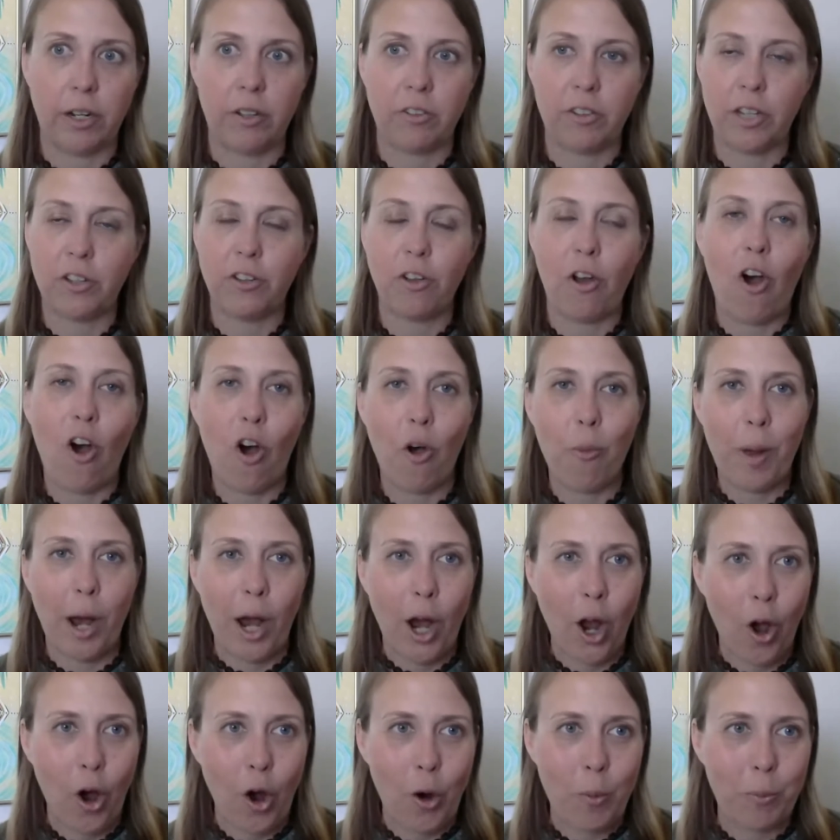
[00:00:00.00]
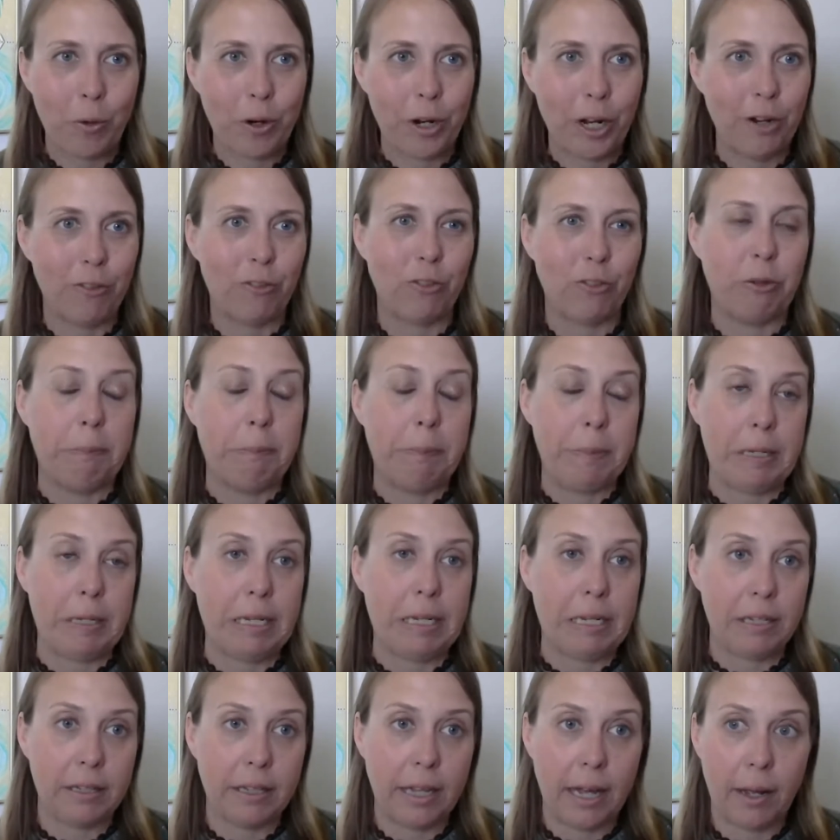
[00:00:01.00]
because that's all my hope would ever
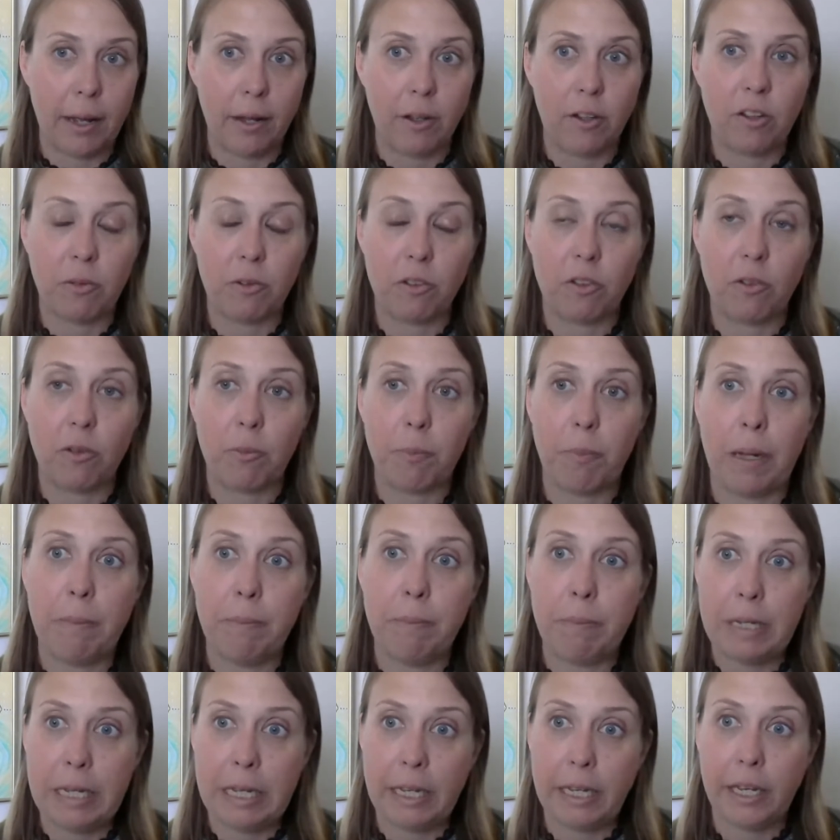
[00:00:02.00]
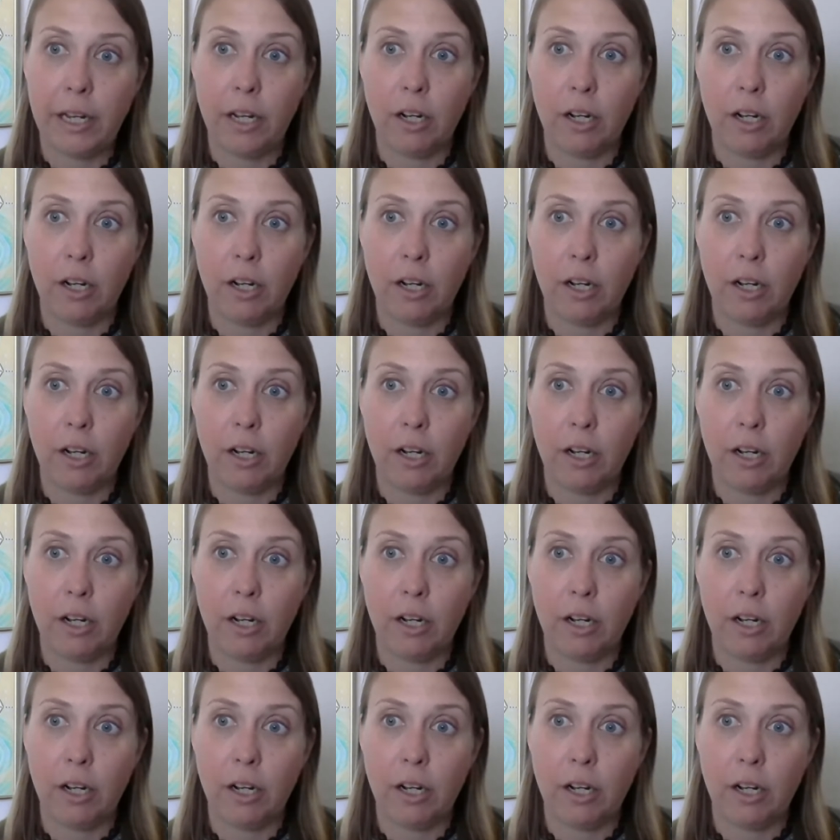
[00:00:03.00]
be, that by being